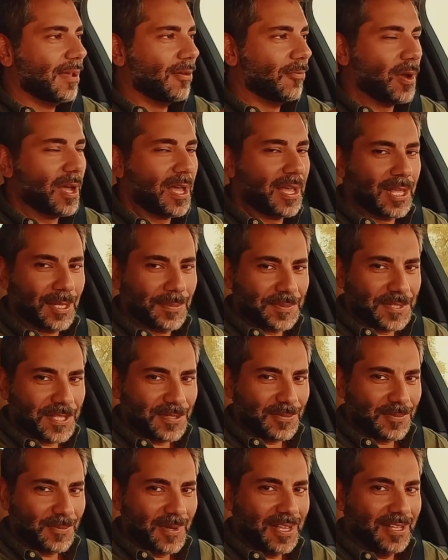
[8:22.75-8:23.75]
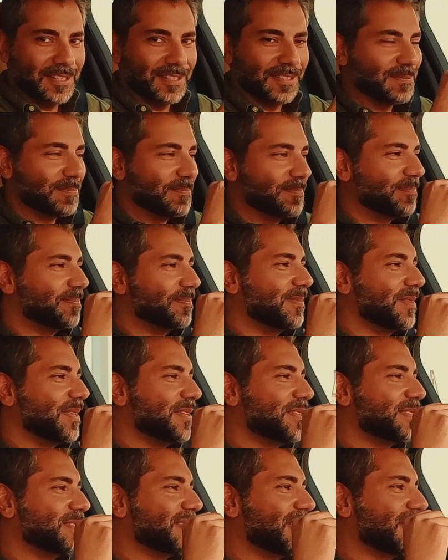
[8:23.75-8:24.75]
What helps as well
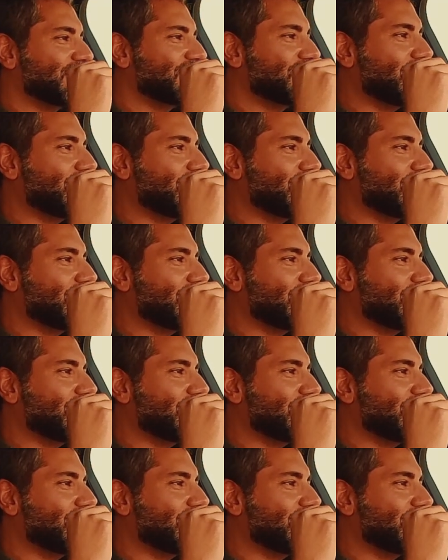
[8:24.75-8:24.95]
is that